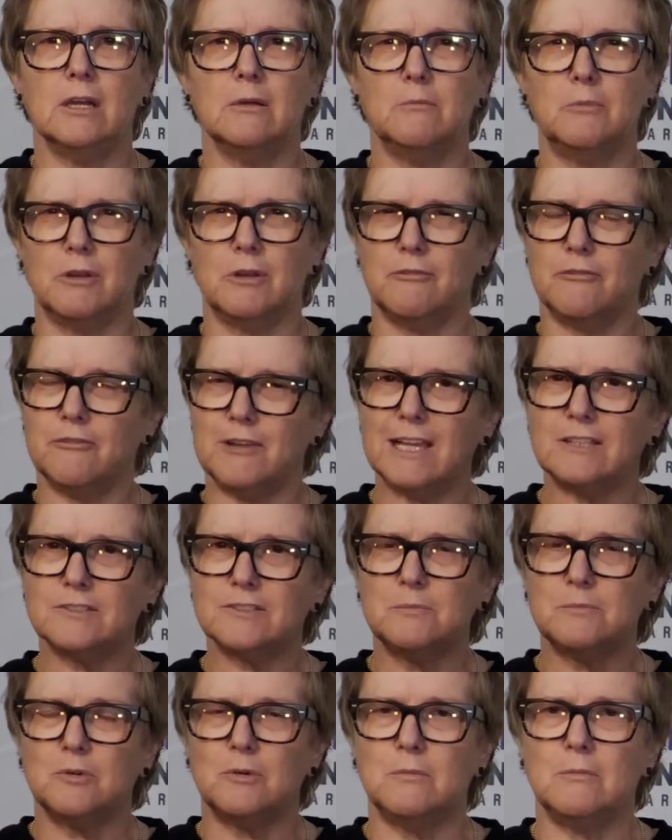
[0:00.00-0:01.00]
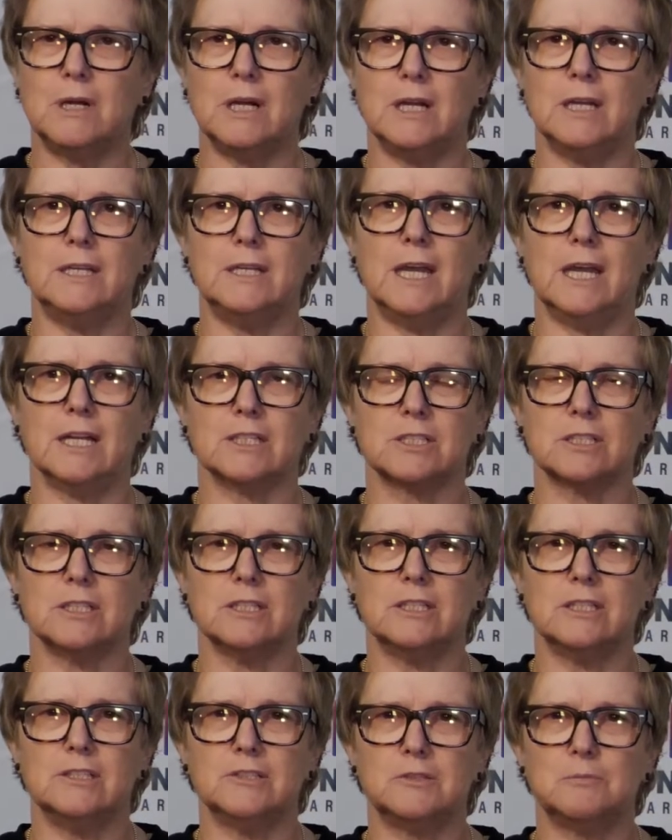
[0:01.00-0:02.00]
but a flexible mind
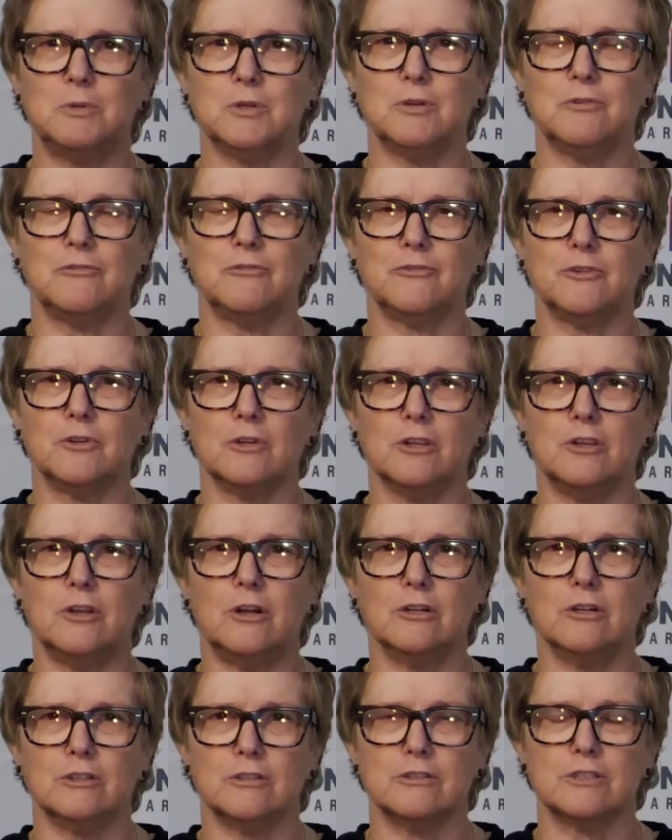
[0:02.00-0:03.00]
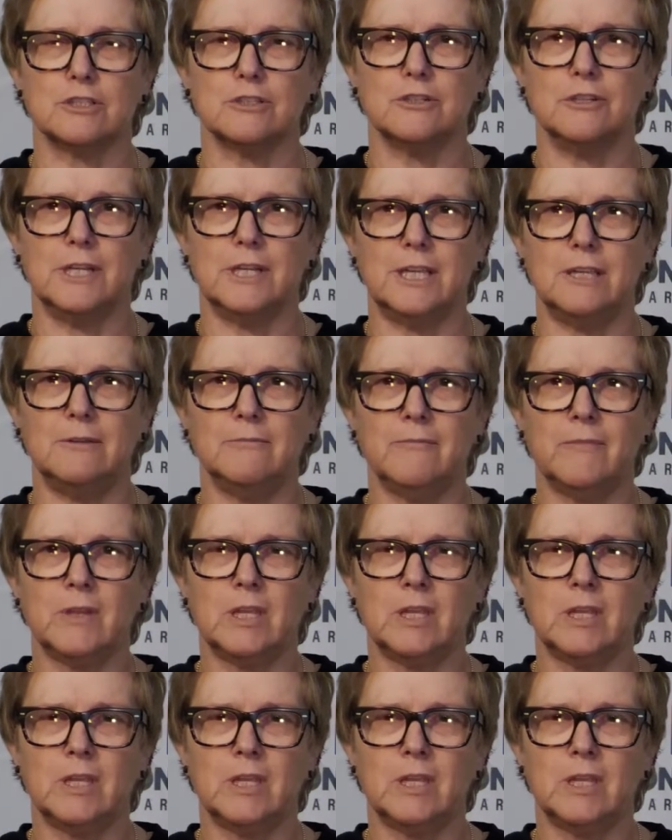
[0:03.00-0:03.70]
actually is built for a longer journey.